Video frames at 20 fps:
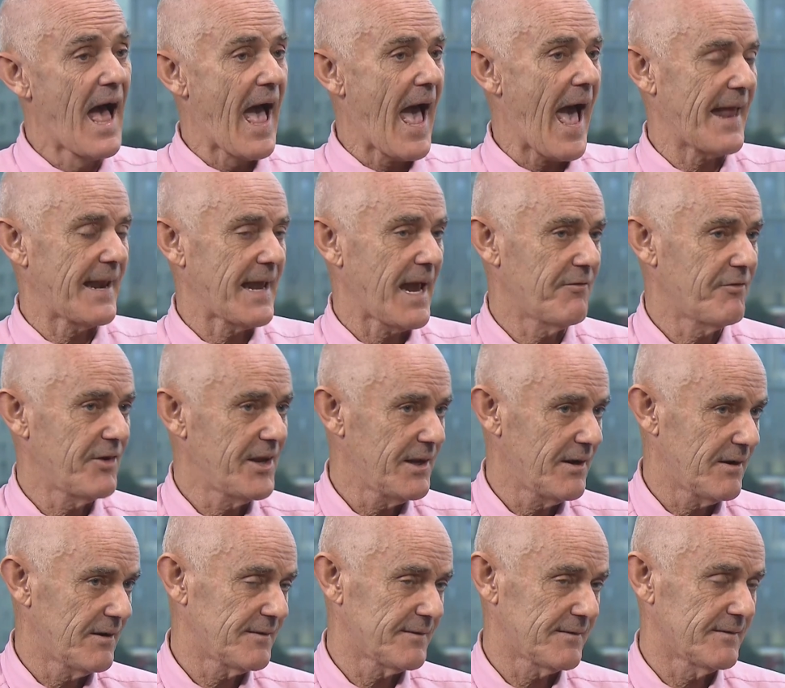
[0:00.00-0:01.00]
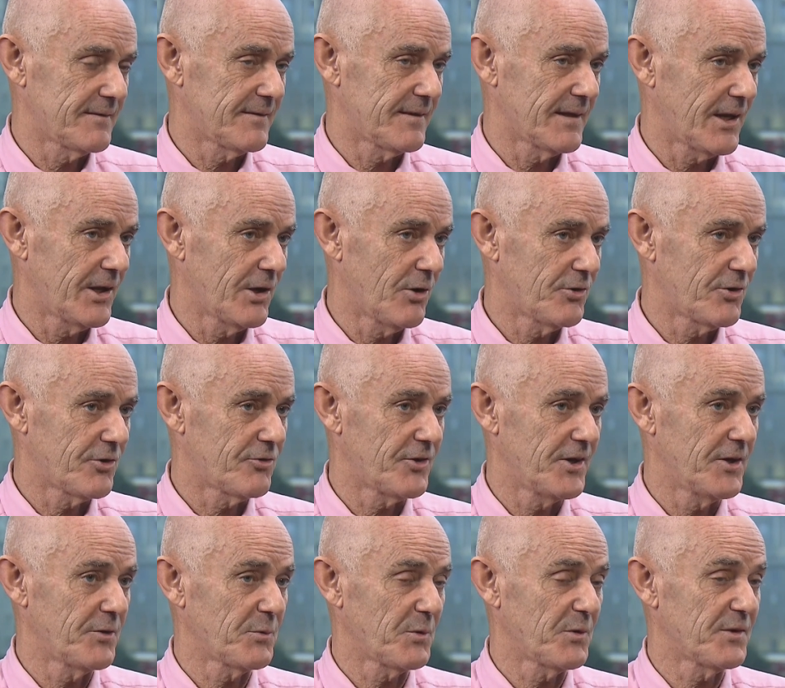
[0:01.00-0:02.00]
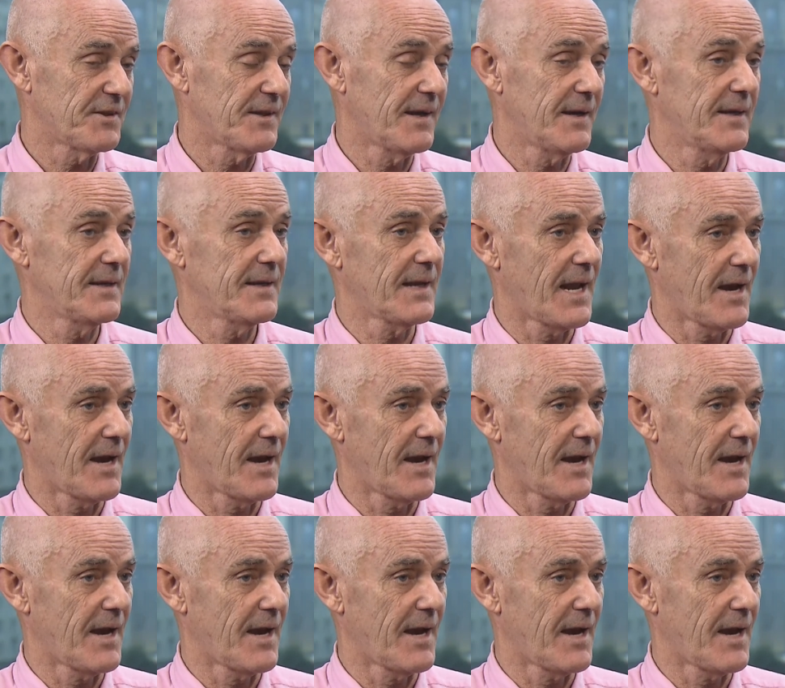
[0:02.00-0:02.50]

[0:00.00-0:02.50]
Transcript: And every year since the Kyoto Treaty was signed,